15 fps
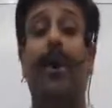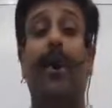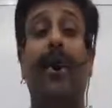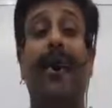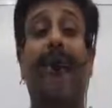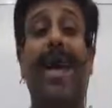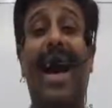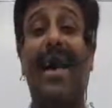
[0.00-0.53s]

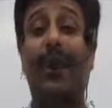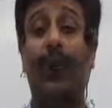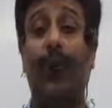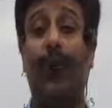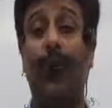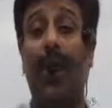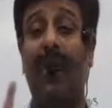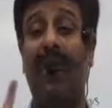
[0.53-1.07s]
If they ask
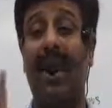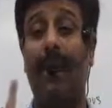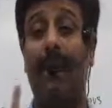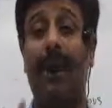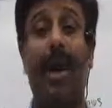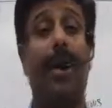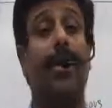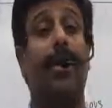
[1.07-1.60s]
you for 1
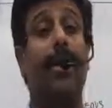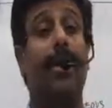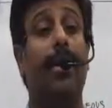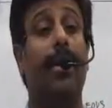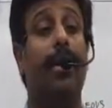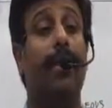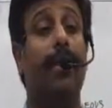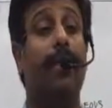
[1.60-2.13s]
mark,
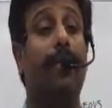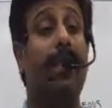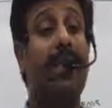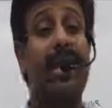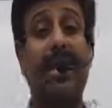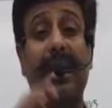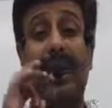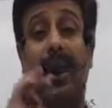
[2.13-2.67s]
which
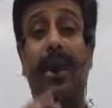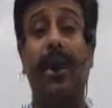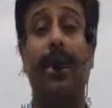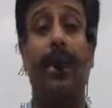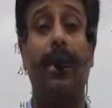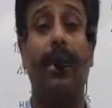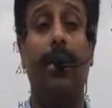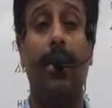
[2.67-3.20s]
is
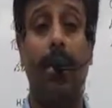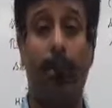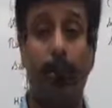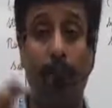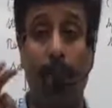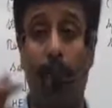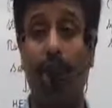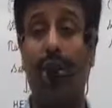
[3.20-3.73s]
the
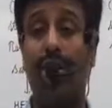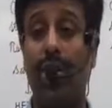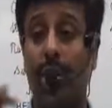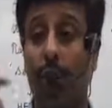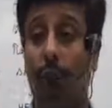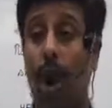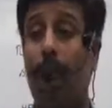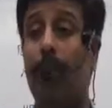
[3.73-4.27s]

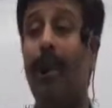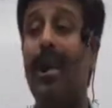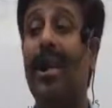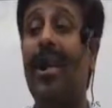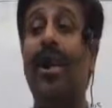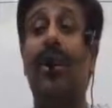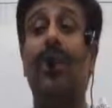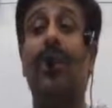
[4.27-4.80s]
most
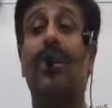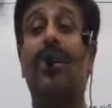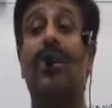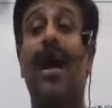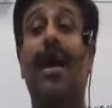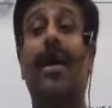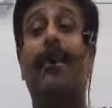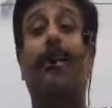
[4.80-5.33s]
commonly used
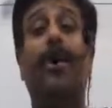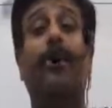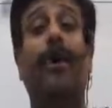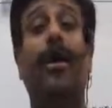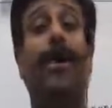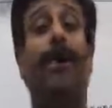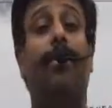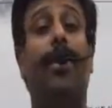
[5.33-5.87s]
random
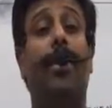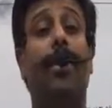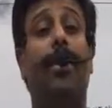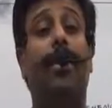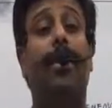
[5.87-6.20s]
number table?